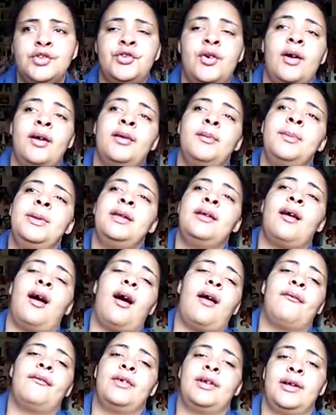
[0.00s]
try to be
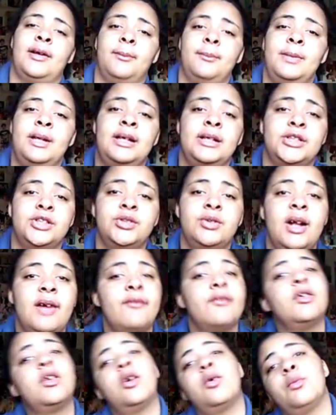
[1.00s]
confident because you
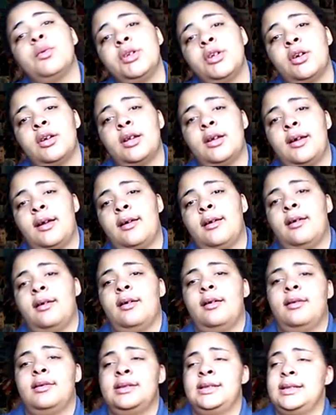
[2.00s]
never know when you're going
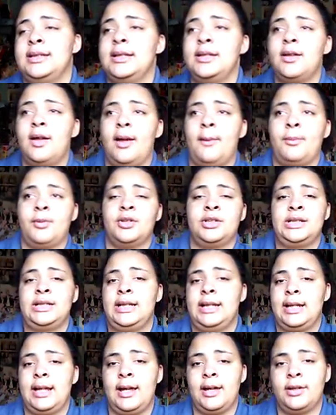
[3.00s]
to see that
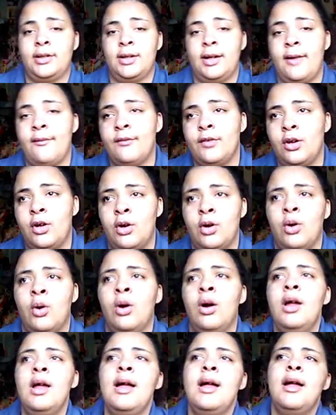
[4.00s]
person again. You never
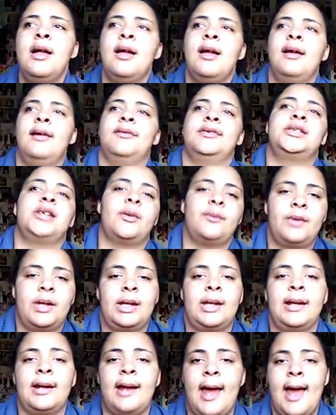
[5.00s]
know if
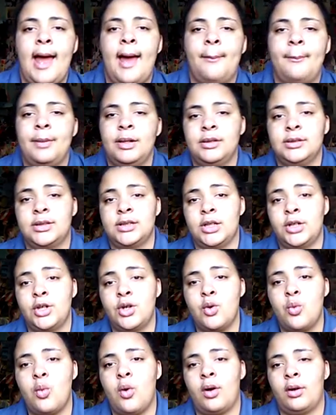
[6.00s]
something can happen. So
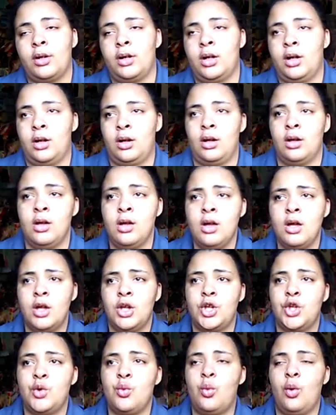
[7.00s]
you want to
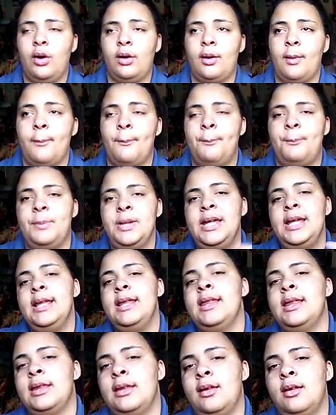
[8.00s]
you want to
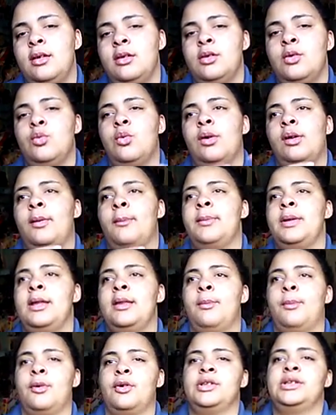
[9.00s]
be you want to
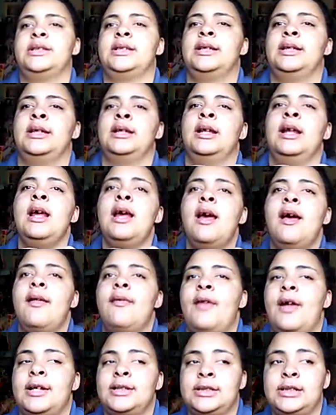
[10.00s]
be the person
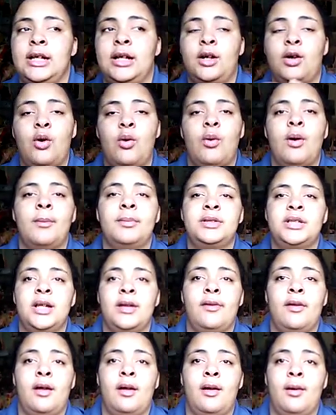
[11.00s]
that's going to go up
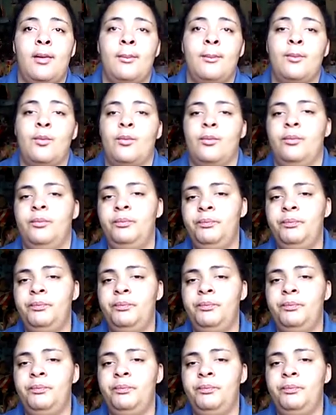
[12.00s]
to them